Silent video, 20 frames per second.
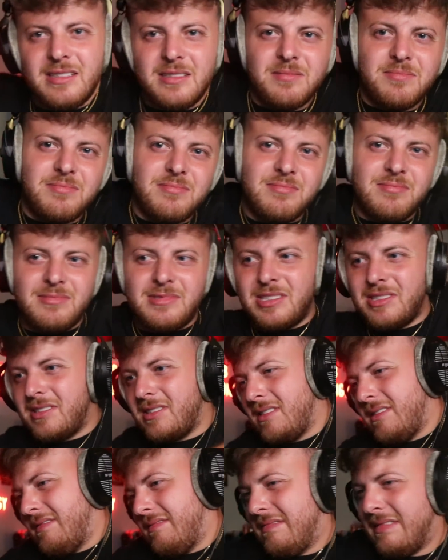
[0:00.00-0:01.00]
of
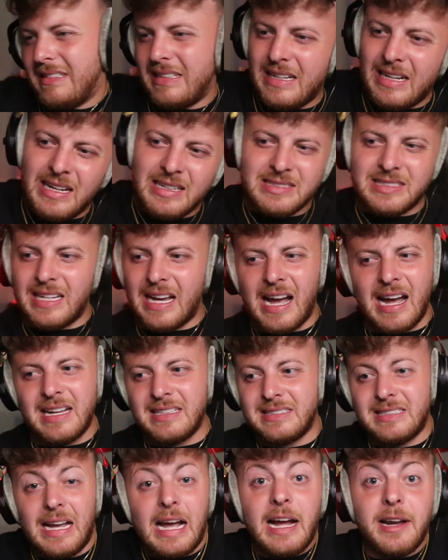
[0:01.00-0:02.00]
just...
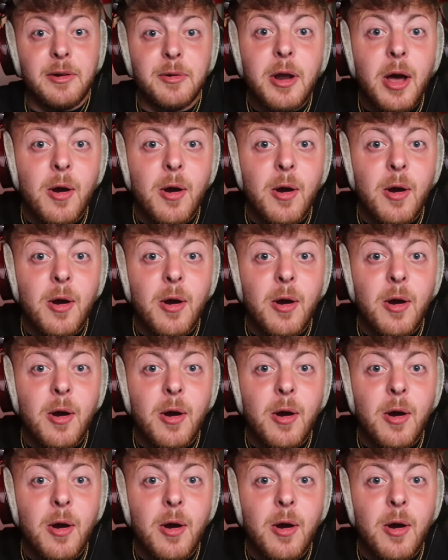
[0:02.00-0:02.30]
I don't